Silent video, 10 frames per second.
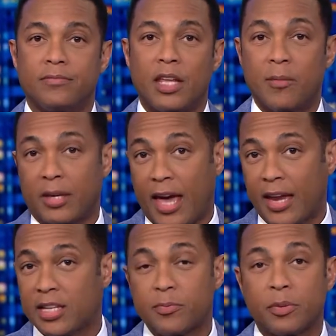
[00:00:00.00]
He
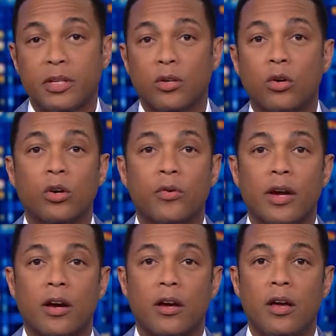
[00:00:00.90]
began his political
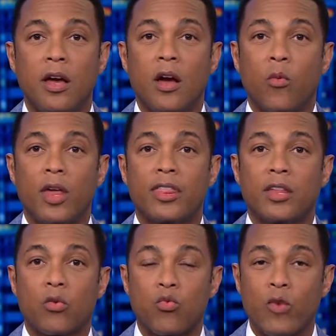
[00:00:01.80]
career with the
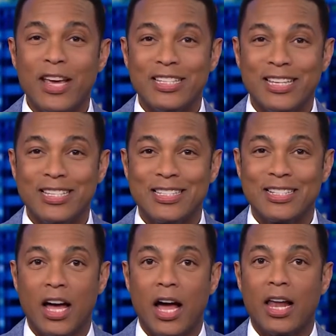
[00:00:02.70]
racist
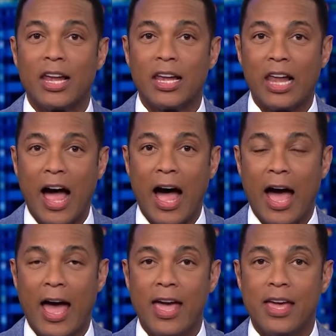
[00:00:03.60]

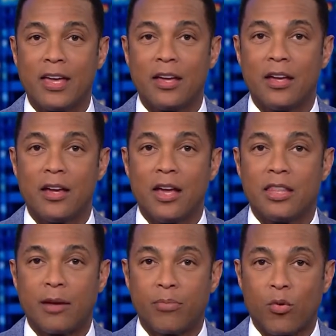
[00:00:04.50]
lie
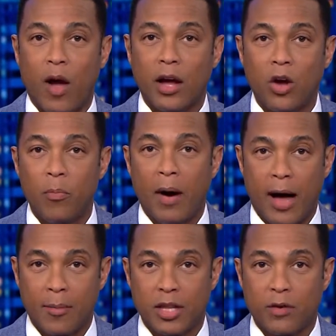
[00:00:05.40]
that Barack
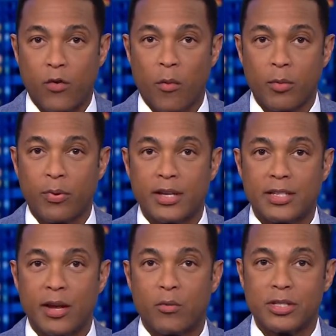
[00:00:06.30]
Obama, the former
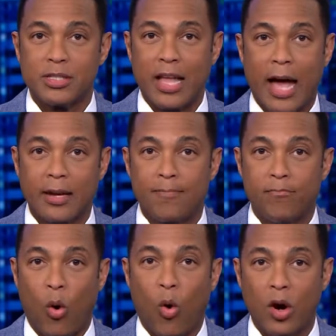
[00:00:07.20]
president, was not
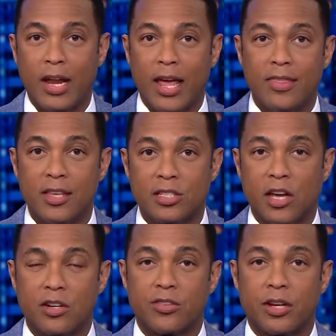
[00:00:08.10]
born in this
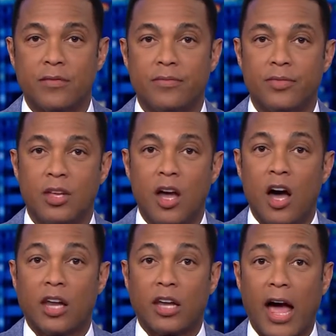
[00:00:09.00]
country,
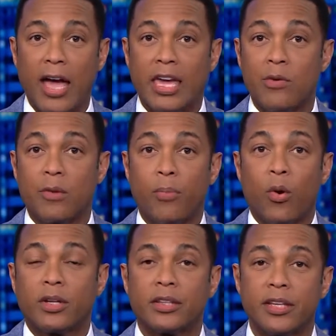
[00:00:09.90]
a lie he
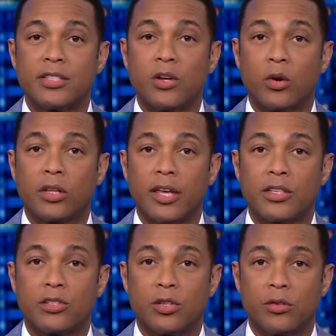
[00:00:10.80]
reportedly still
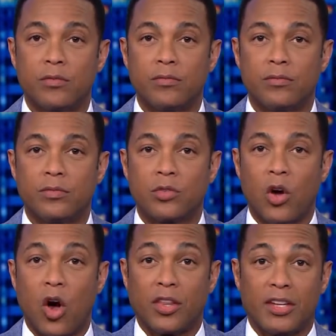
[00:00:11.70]
clings to.
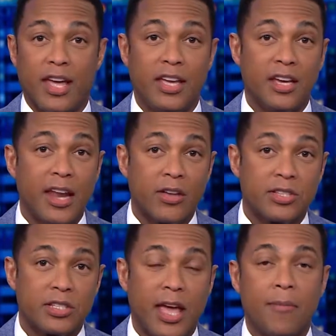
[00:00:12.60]
On the day he announced
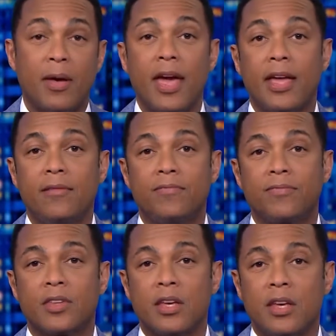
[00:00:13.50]
his campaign,
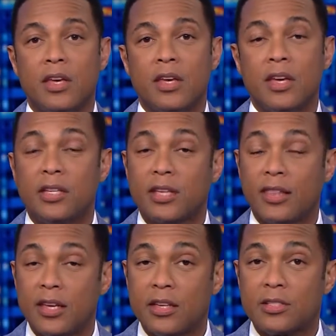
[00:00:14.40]
he said
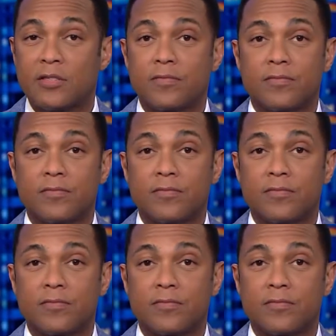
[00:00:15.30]
this: